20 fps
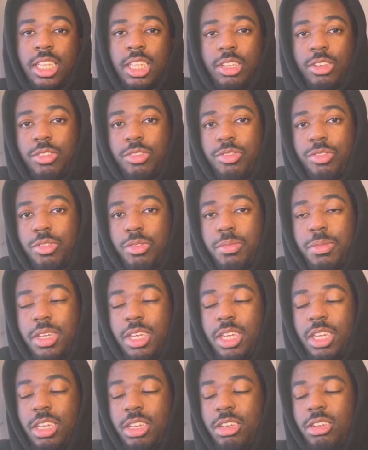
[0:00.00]
You feel
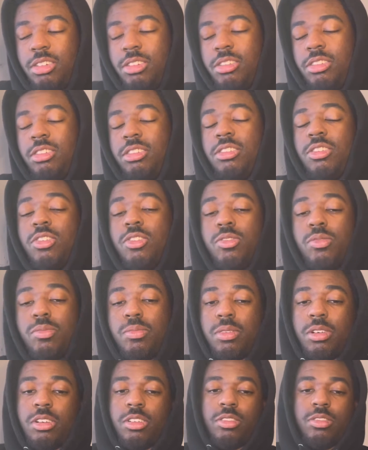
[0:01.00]
me?
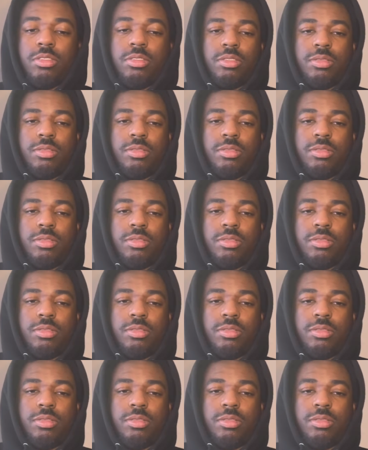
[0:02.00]
I'm bro.